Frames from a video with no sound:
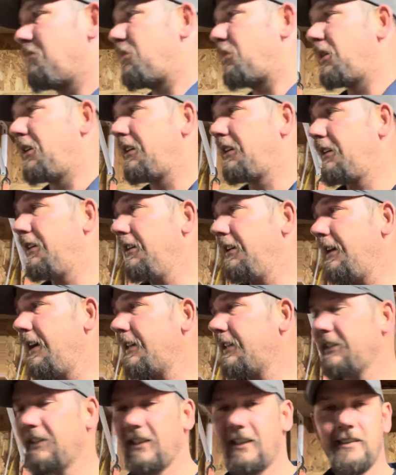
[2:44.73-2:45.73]
Pretty good
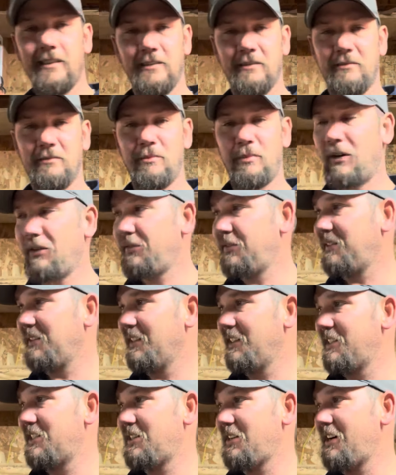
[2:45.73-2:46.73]
actually,
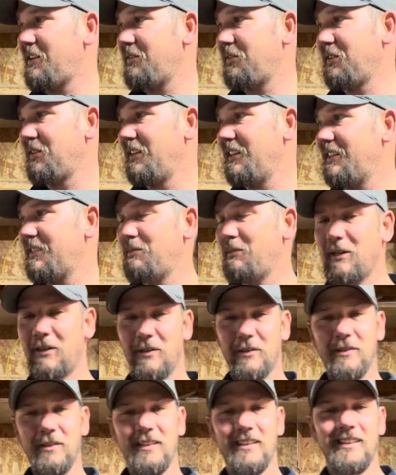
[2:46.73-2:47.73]
perfectly straight for this
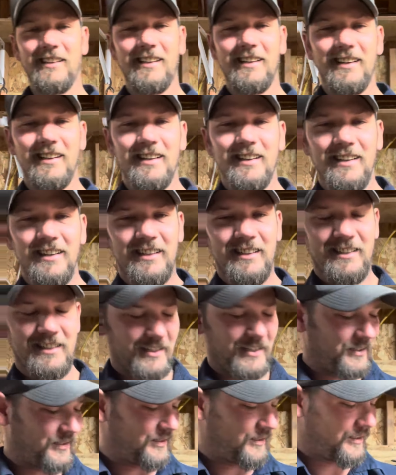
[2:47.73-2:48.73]
bow.
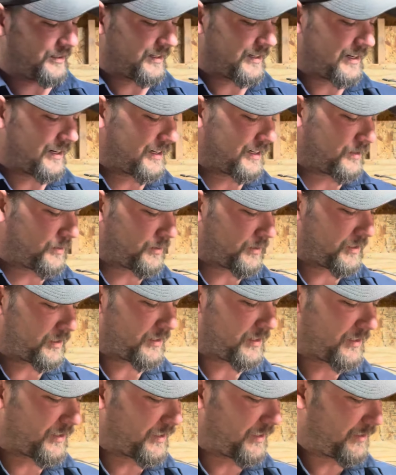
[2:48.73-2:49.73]
So I just want
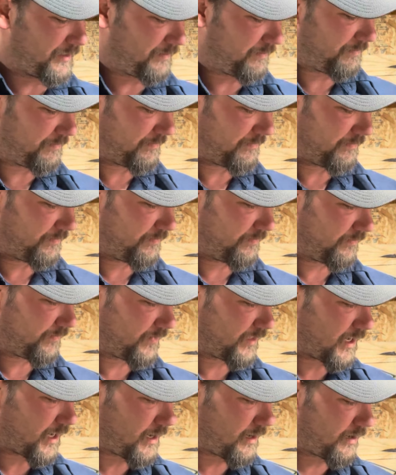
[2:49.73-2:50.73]
y'all to
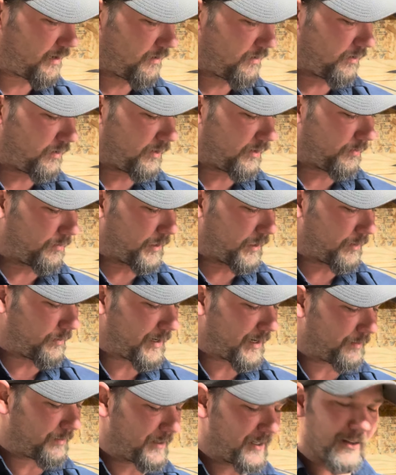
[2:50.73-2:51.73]
kind of know a little bit
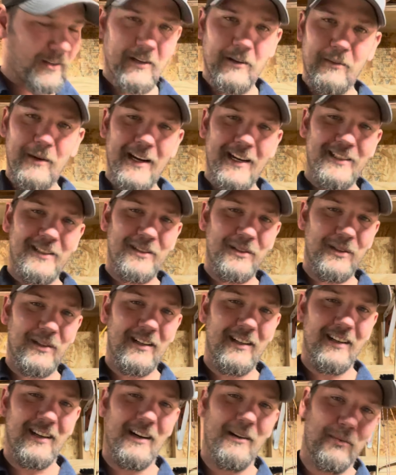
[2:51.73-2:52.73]
about me on the
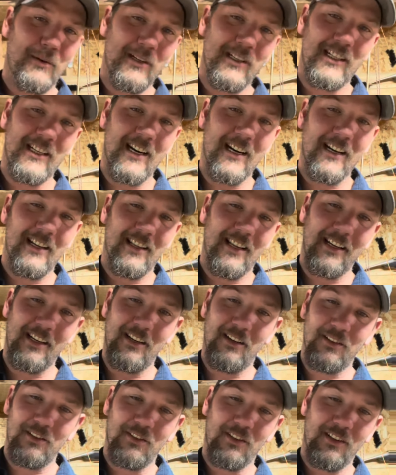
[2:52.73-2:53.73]
backstory. And I appreciate it. Thank
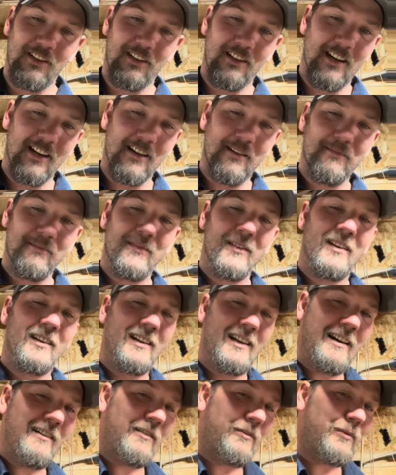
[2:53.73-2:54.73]
y'all for your time.
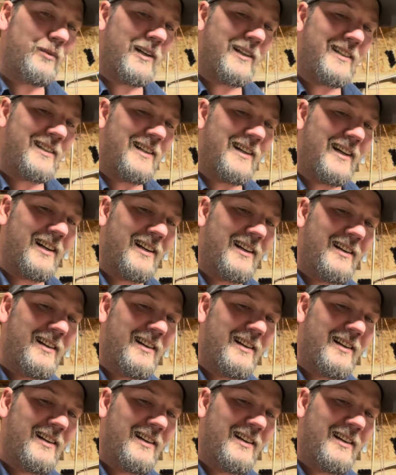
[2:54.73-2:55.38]
Have a blessed day.